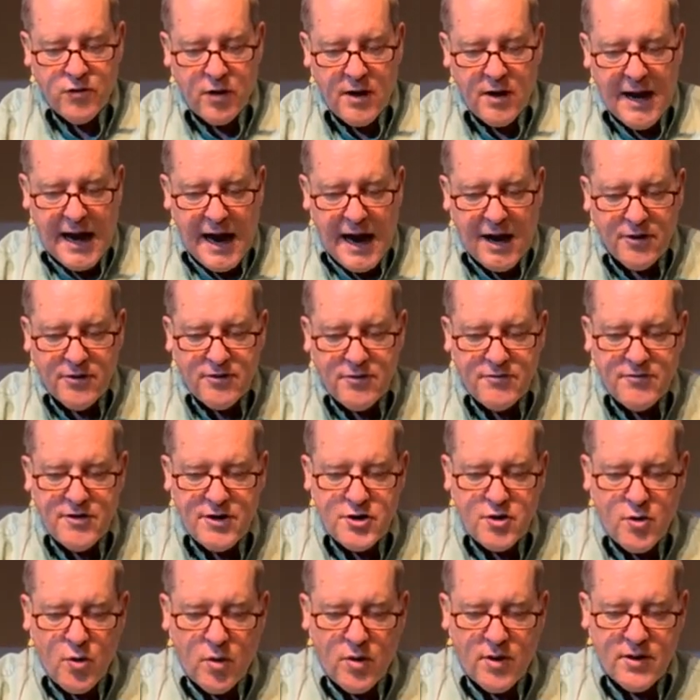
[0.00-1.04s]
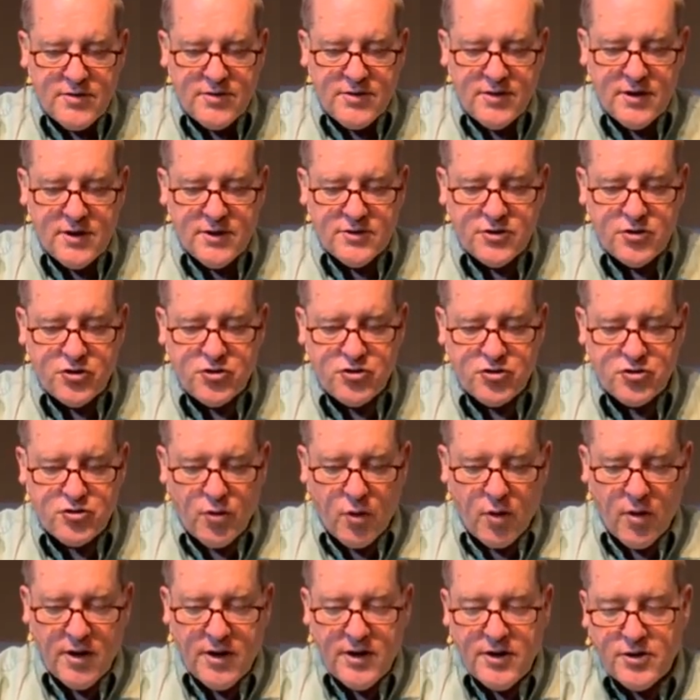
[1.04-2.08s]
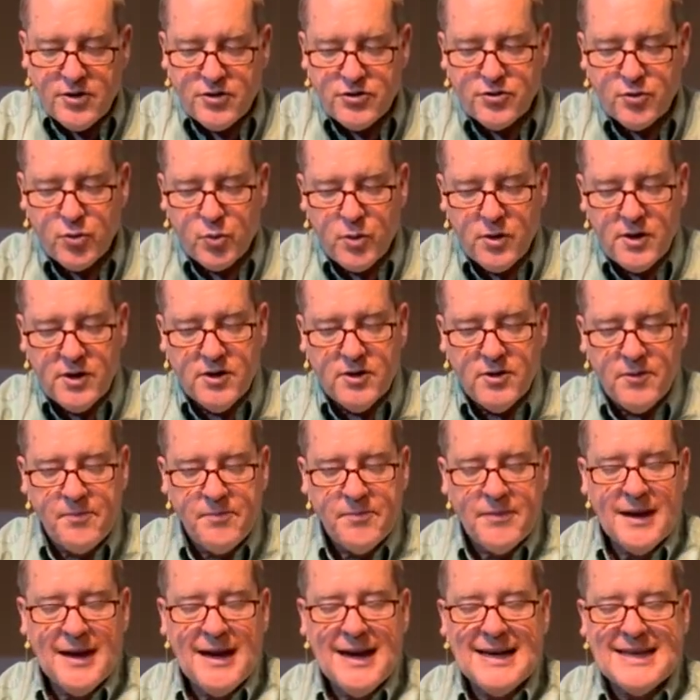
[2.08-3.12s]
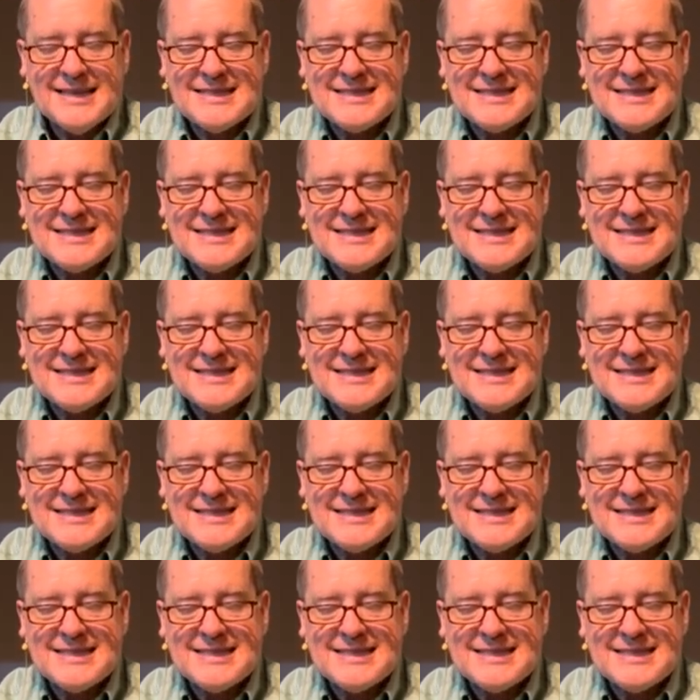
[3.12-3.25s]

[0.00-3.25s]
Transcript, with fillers: for out of the north destroyers will